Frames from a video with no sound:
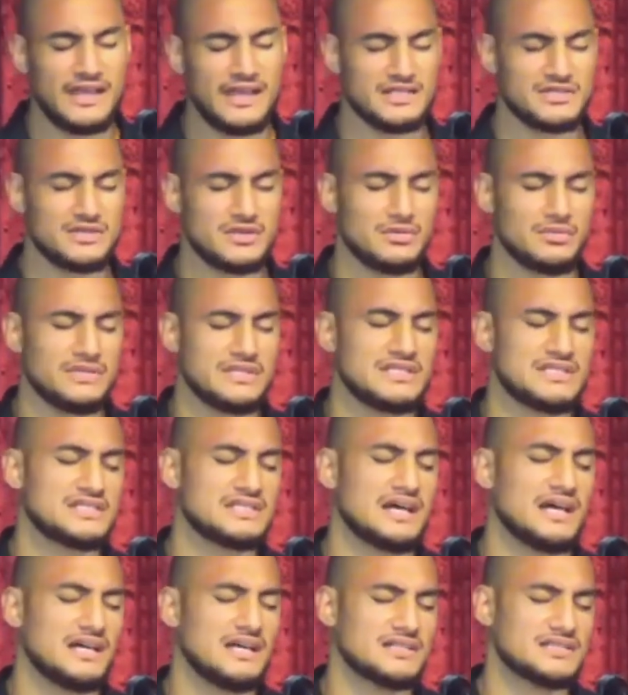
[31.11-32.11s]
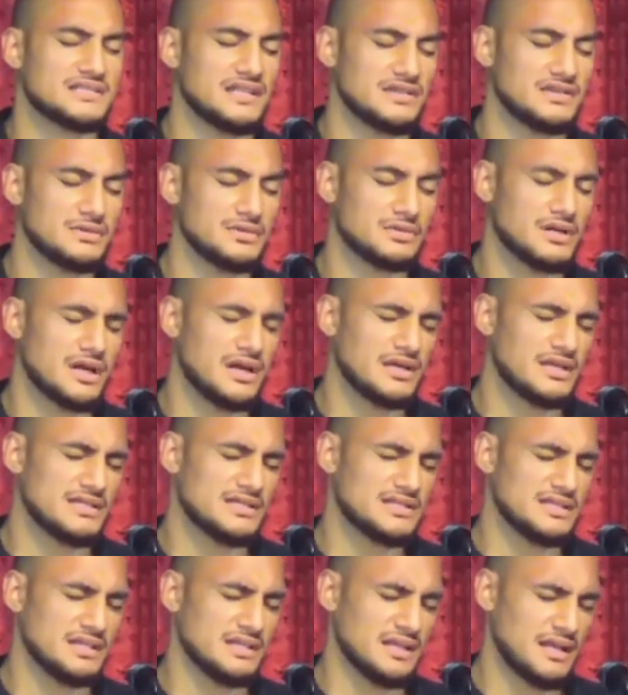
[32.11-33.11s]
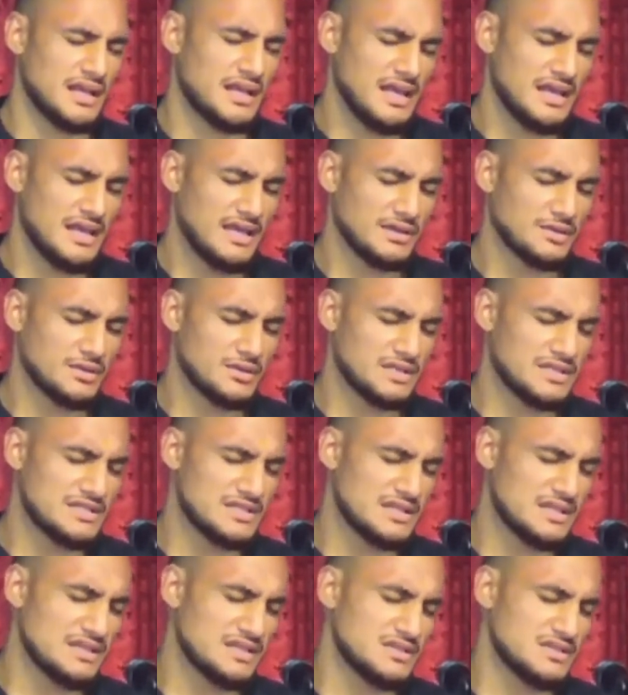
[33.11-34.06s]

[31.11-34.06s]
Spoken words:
So we just ask that you would guide us in all these things.